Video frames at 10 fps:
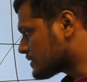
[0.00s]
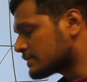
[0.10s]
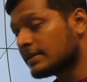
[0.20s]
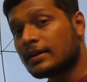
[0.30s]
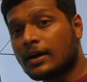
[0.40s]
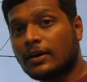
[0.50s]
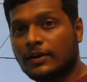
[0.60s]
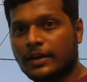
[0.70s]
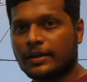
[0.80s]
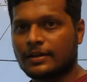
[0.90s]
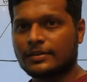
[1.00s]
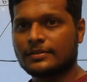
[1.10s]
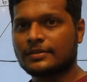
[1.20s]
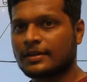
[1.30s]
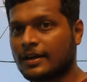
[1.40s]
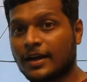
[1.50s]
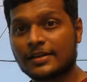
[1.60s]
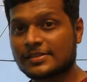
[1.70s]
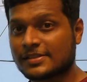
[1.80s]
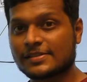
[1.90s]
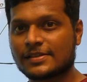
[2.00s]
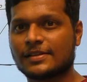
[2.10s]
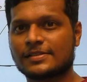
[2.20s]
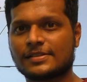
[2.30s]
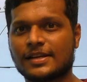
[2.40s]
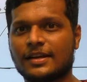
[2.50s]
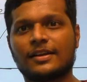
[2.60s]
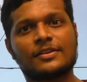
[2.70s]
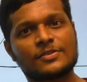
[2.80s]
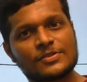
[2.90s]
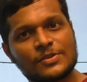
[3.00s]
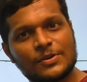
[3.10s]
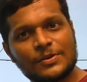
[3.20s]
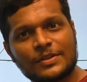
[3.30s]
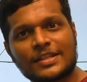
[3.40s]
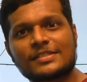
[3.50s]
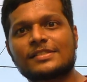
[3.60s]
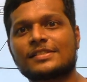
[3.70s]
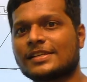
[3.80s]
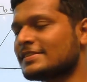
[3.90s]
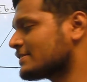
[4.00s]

in concrete, not stress in steel. So the stress